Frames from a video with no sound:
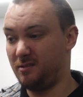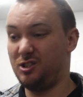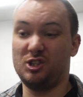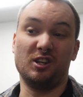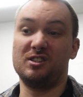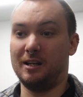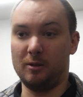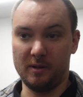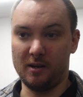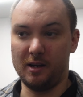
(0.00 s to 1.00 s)
just a little
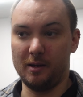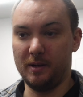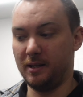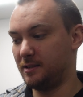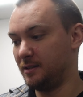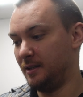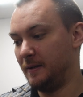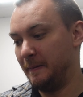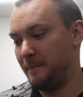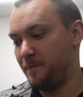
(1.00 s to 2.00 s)
bit higher. I mean, it's
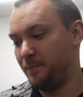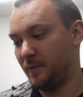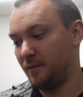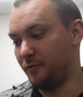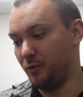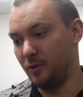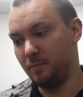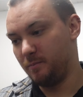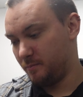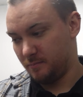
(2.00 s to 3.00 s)
for
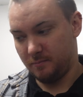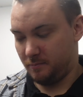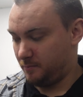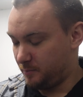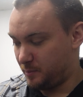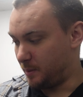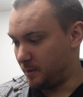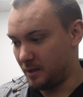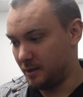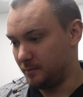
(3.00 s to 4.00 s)

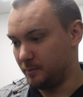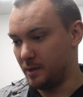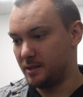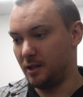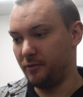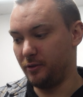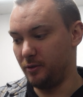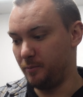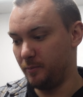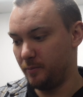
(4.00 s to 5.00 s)
someone like myself
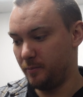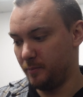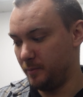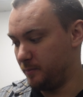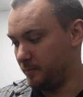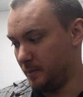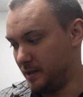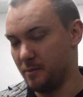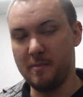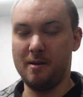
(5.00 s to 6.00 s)
who
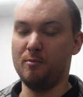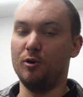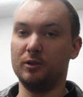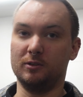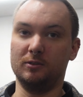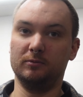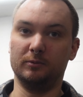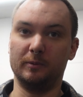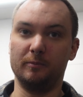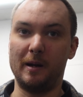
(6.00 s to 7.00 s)
is a mere mortal
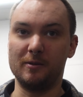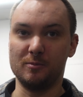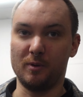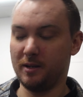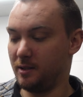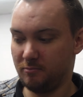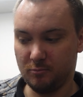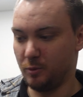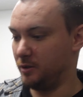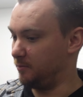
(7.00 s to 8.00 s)
with mountain biking,
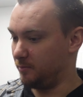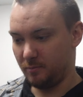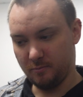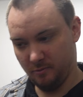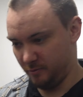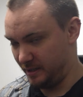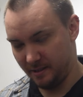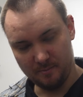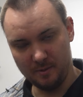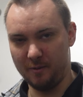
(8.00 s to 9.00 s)
I
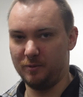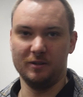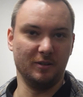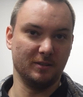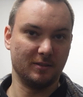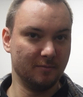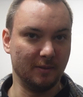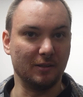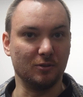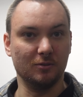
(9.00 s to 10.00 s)
wouldn't notice
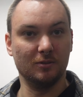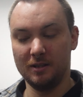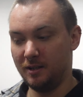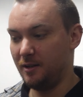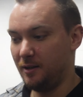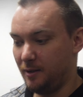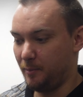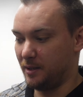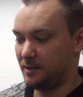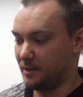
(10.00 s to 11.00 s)
at all.
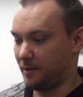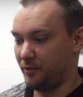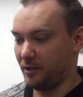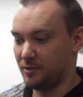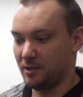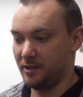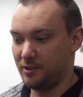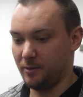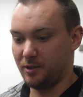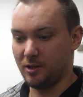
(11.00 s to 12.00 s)
But for those guys
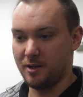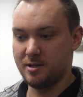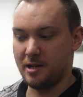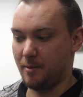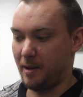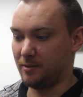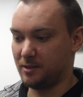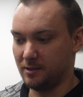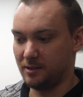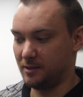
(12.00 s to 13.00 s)
who are charging down the
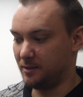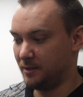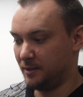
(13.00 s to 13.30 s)
mountains at